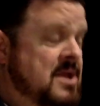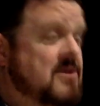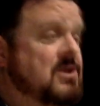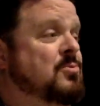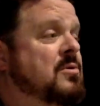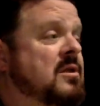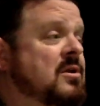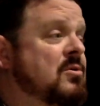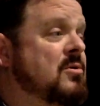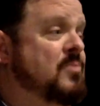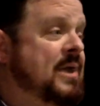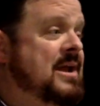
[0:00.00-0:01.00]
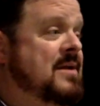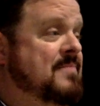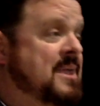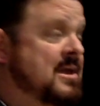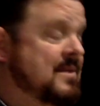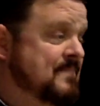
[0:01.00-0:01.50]
You want to know a way to
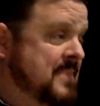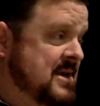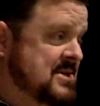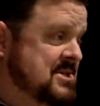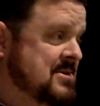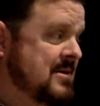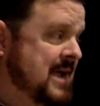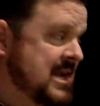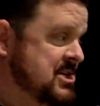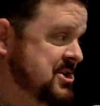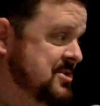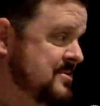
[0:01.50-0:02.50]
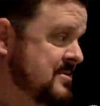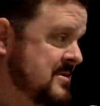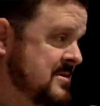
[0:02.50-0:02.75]
make a minister hate you?